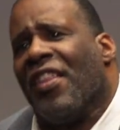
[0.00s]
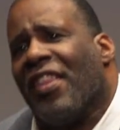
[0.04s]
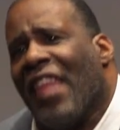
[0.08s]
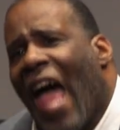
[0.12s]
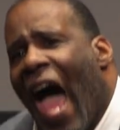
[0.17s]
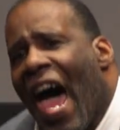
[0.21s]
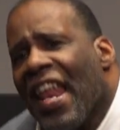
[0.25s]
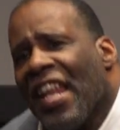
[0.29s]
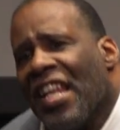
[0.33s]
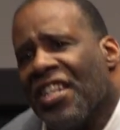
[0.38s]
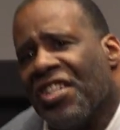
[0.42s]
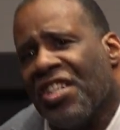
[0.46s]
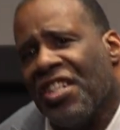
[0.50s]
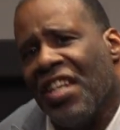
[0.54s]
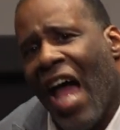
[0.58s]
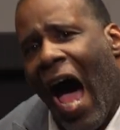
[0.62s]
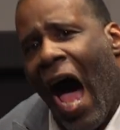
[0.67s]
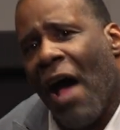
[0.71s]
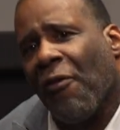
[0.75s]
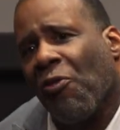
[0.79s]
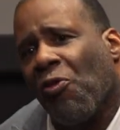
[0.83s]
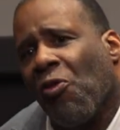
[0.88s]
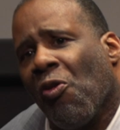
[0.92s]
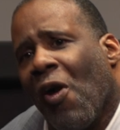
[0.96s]
that is
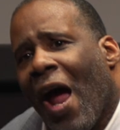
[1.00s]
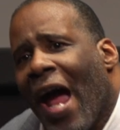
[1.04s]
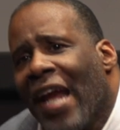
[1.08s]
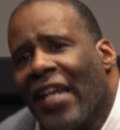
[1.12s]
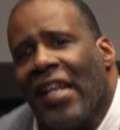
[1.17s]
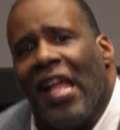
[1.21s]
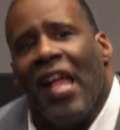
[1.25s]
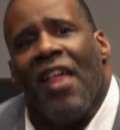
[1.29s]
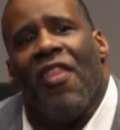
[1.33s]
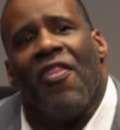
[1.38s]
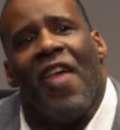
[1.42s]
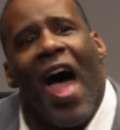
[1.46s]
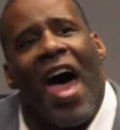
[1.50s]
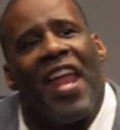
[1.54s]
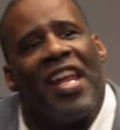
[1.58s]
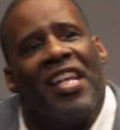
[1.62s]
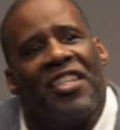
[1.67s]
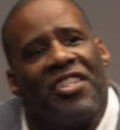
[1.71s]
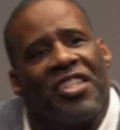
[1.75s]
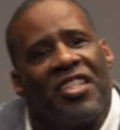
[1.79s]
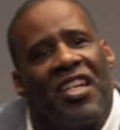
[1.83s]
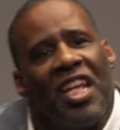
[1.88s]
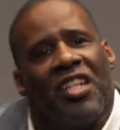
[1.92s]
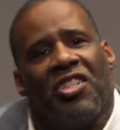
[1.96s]
not right. That
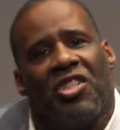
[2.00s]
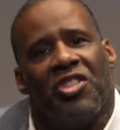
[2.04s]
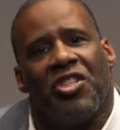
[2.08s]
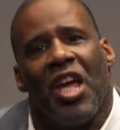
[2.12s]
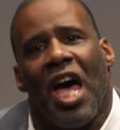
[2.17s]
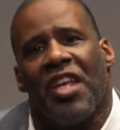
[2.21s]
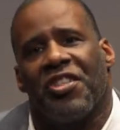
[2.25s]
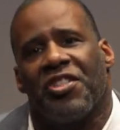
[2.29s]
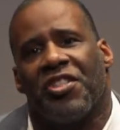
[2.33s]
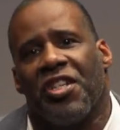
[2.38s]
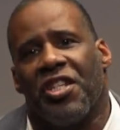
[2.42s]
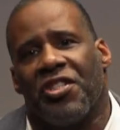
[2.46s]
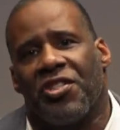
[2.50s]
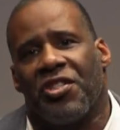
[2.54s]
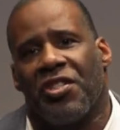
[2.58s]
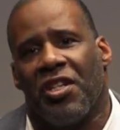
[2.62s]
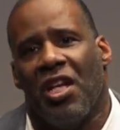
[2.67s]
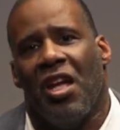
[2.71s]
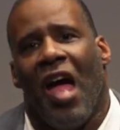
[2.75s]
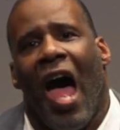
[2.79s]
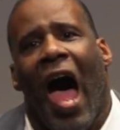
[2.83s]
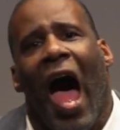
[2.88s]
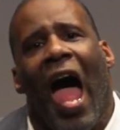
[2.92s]
is an injustice.